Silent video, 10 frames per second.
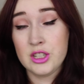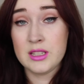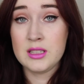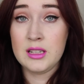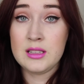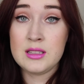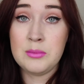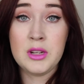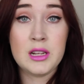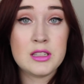just like some
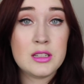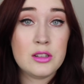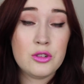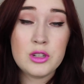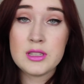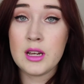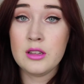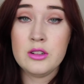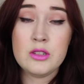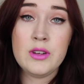nice crease
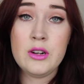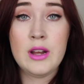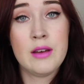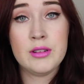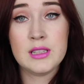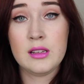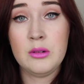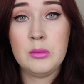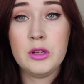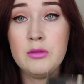colors, if I don't have exactly
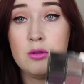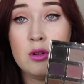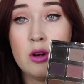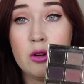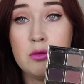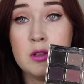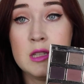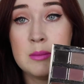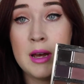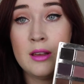what I'm looking for, I'll go for
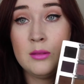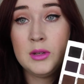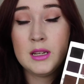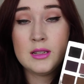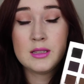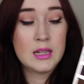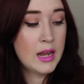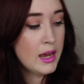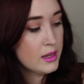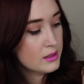this palette because it
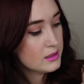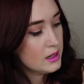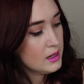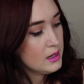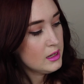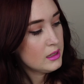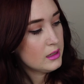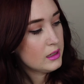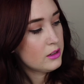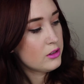has
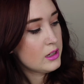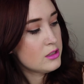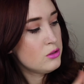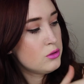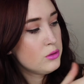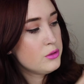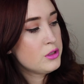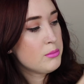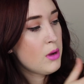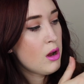like your nice neutrals,
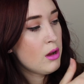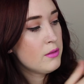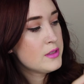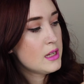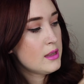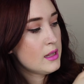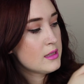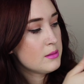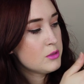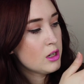your mauves, and then
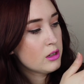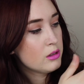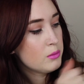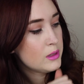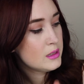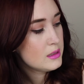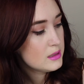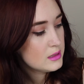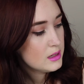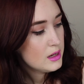some darker
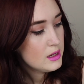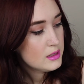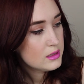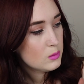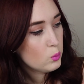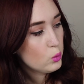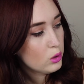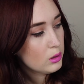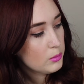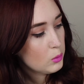ones, some
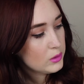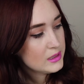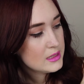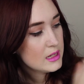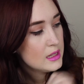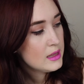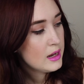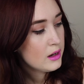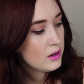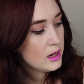warm ones in
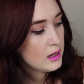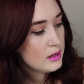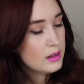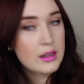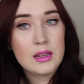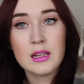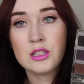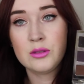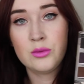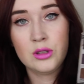there, and
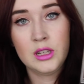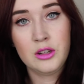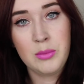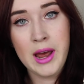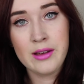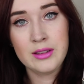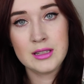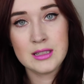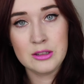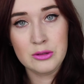it's a really good palette
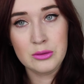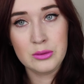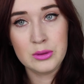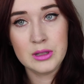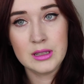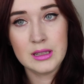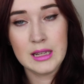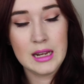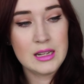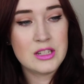to
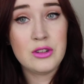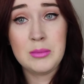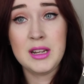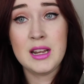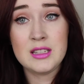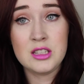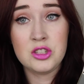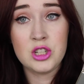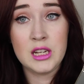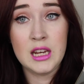get into. And I mean, it has this
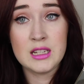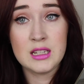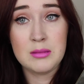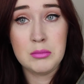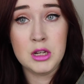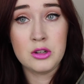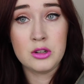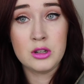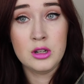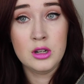gigantic
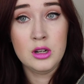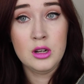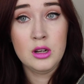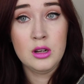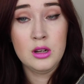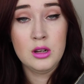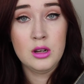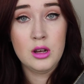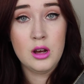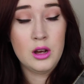mirror
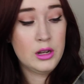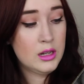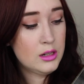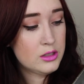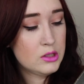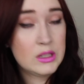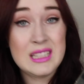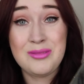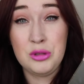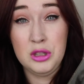on here, so
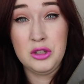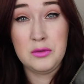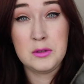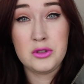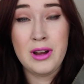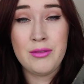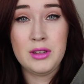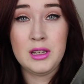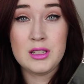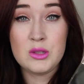it's really good for
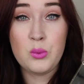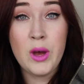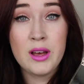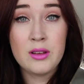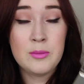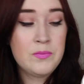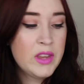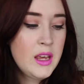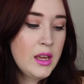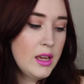traveling as well.
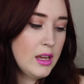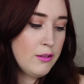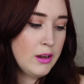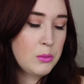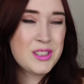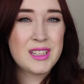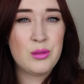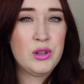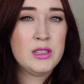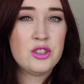If I was going to
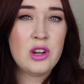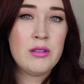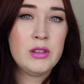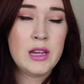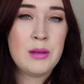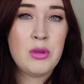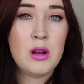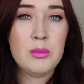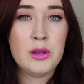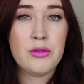bring this traveling, I'd
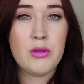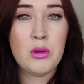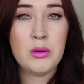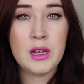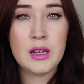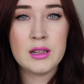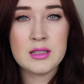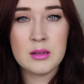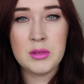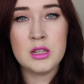probably throw in
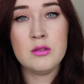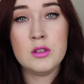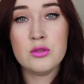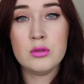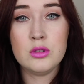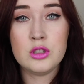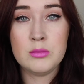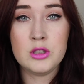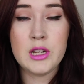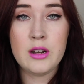some individual
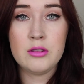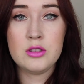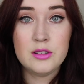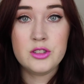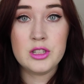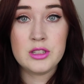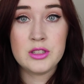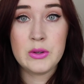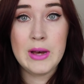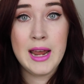shimmer shadows just
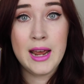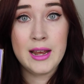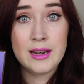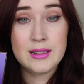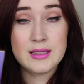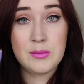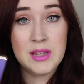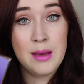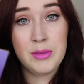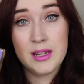so I had some of
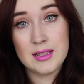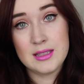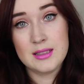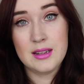that, because